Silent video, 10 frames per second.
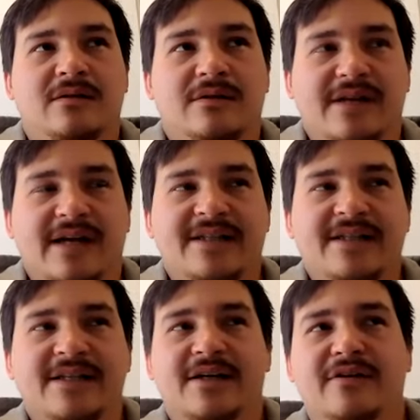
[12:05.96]
The
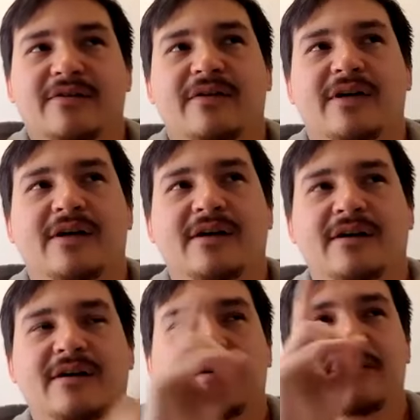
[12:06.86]
idea of
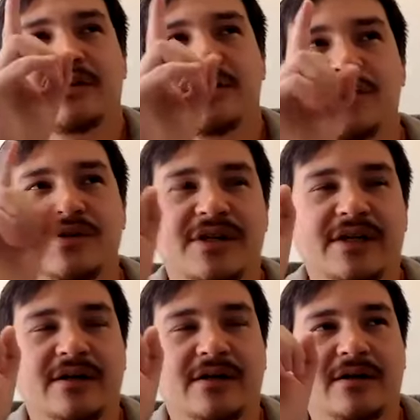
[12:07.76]

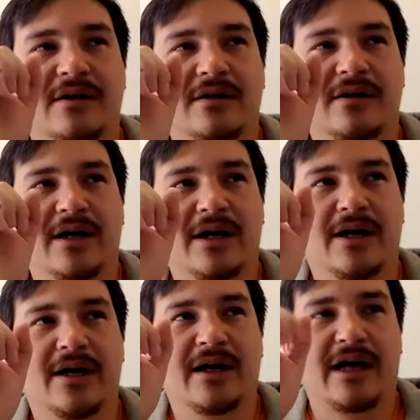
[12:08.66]
using
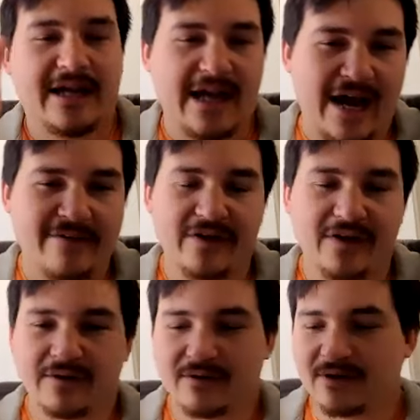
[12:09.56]
like
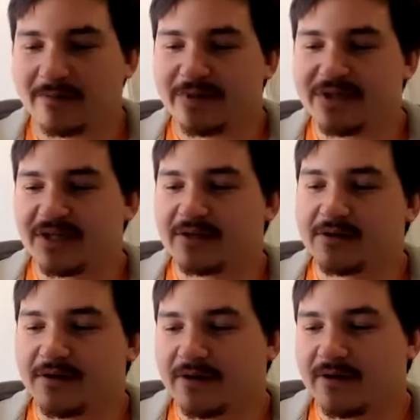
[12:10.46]
having a
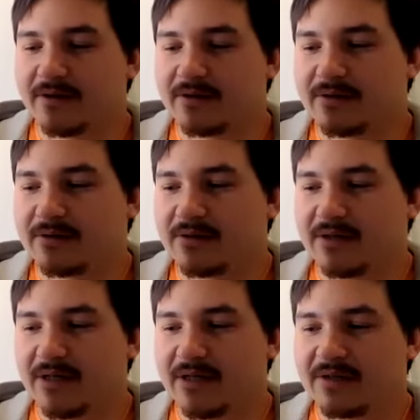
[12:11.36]
particular
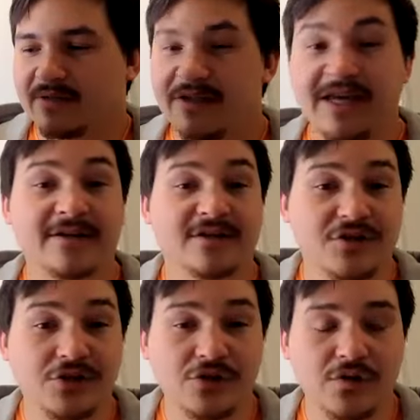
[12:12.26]
thing to
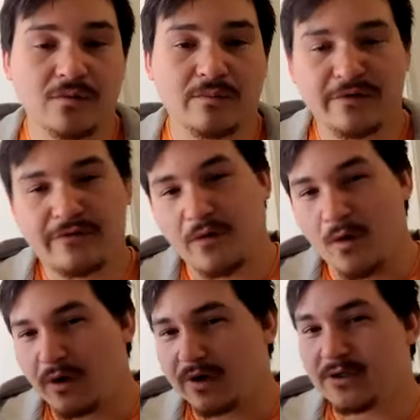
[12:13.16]
do
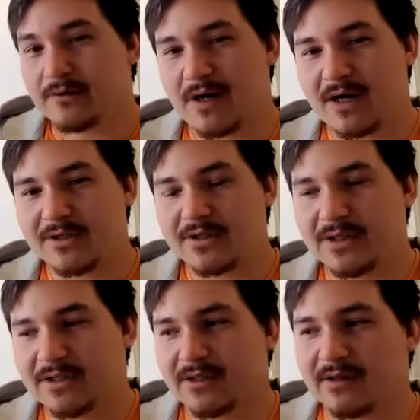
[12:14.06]
before you launch
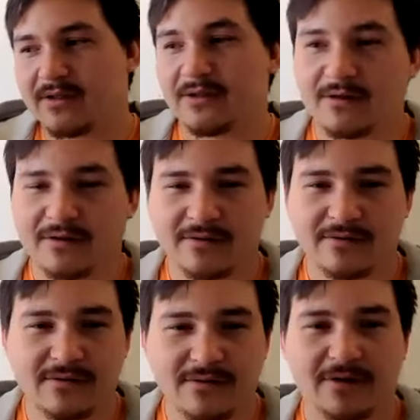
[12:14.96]
into the
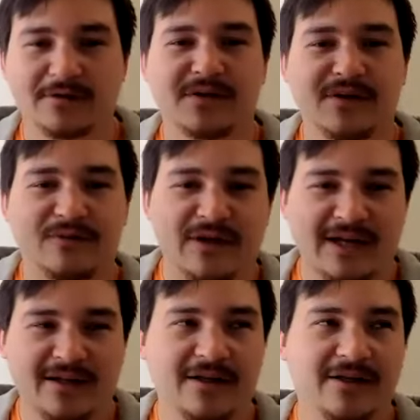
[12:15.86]
alternate
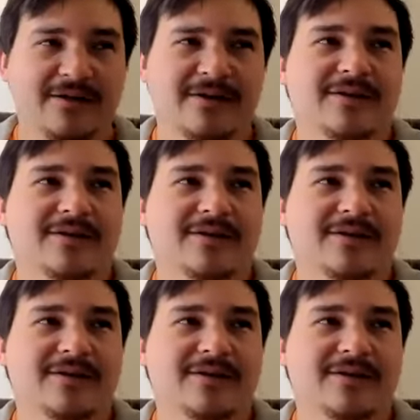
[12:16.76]
reality